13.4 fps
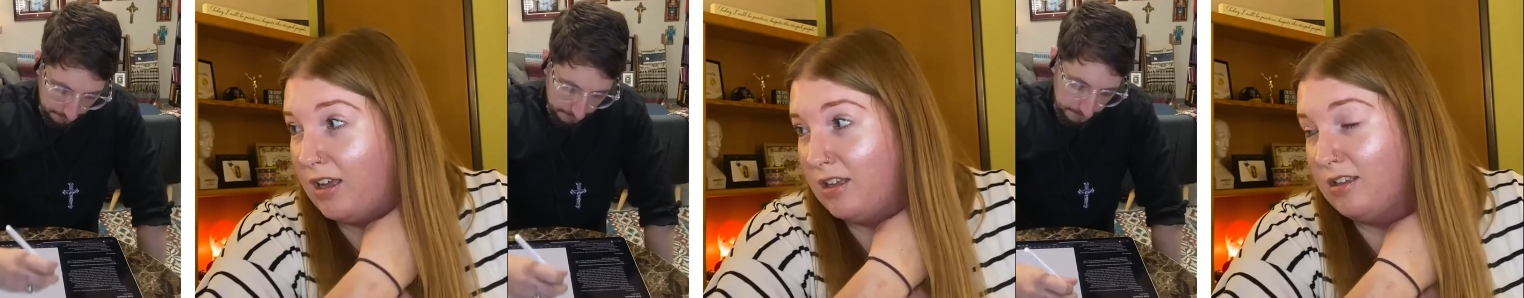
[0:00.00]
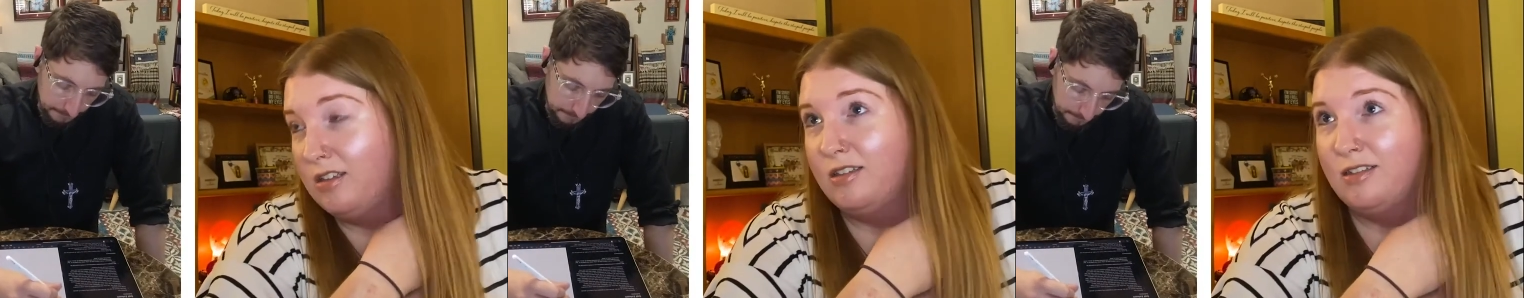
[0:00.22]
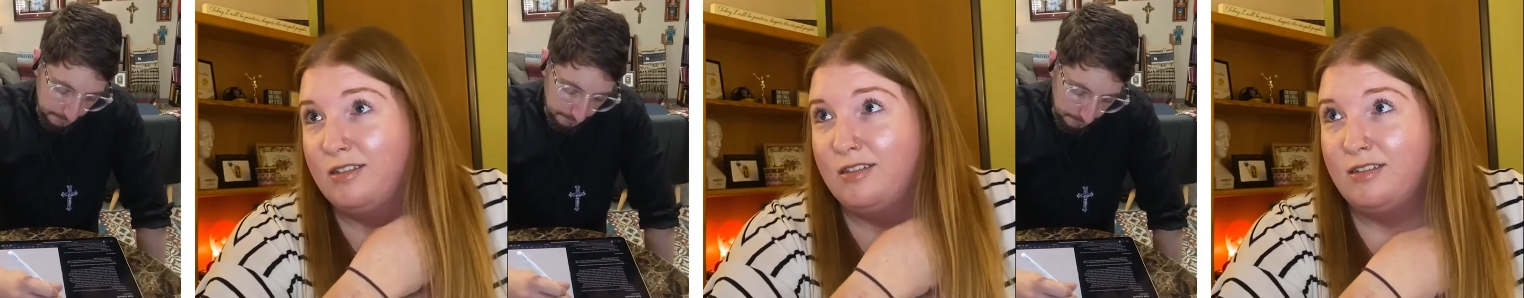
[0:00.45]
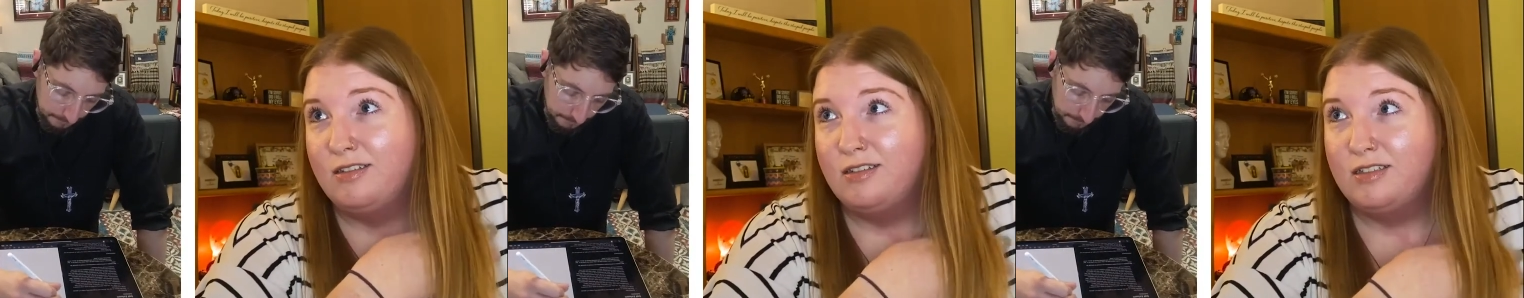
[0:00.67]

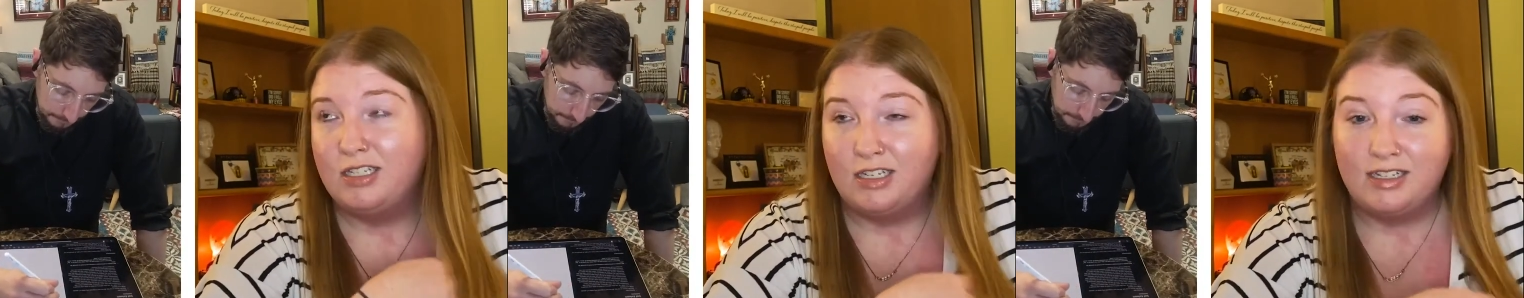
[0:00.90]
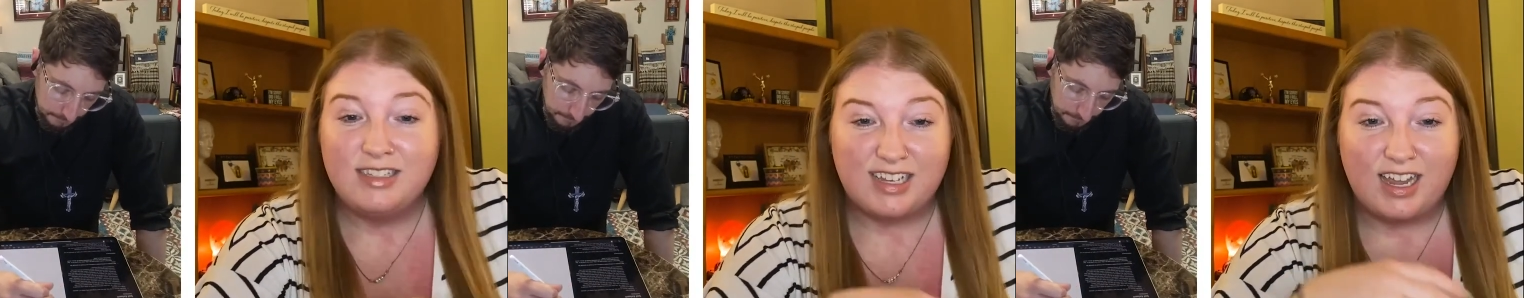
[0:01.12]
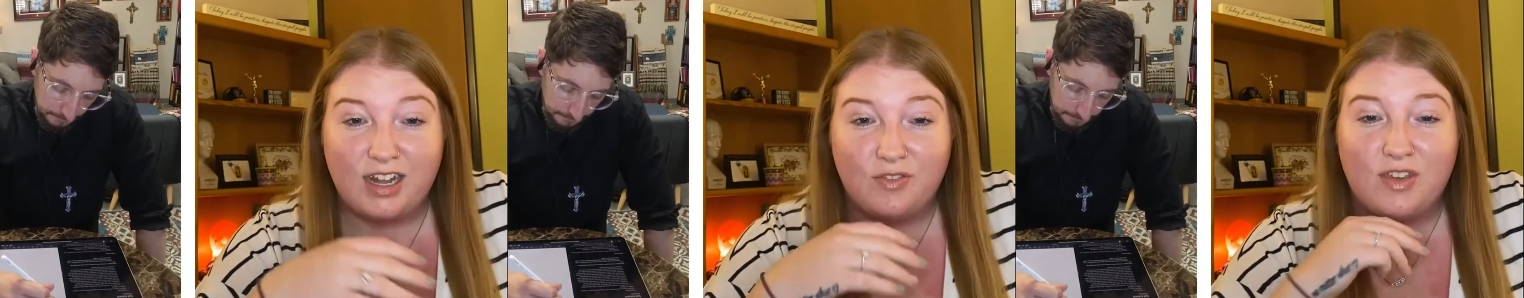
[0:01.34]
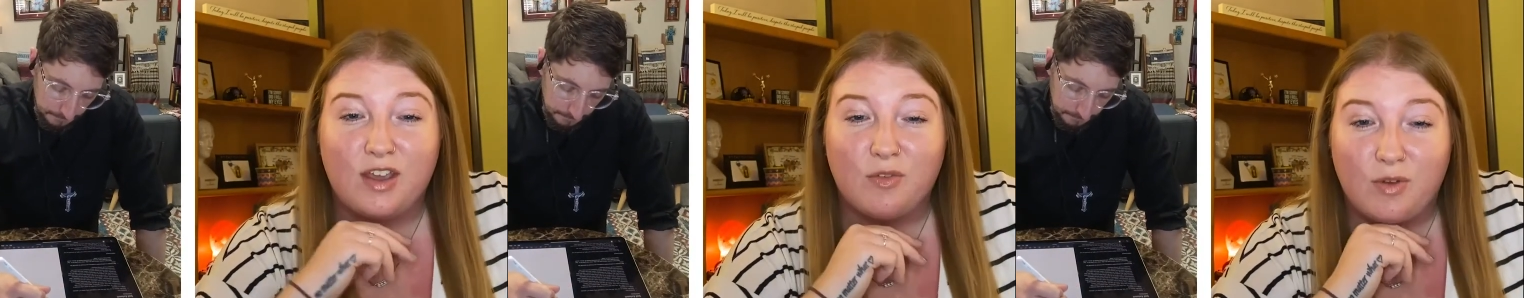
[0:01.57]
Speaker 1: to kind
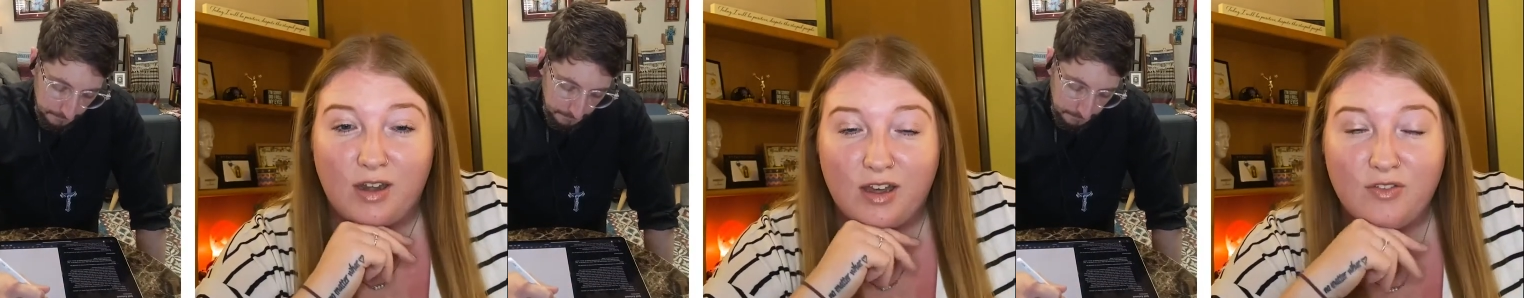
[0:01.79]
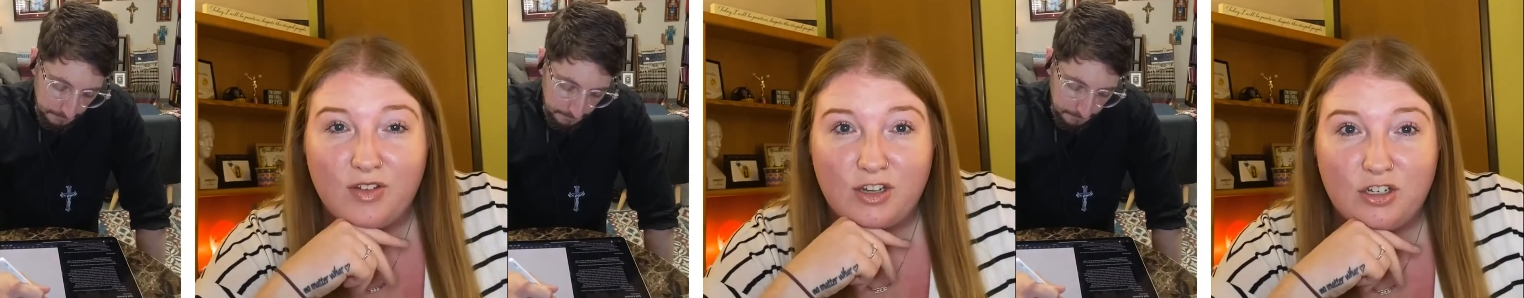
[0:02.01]
of get rid of and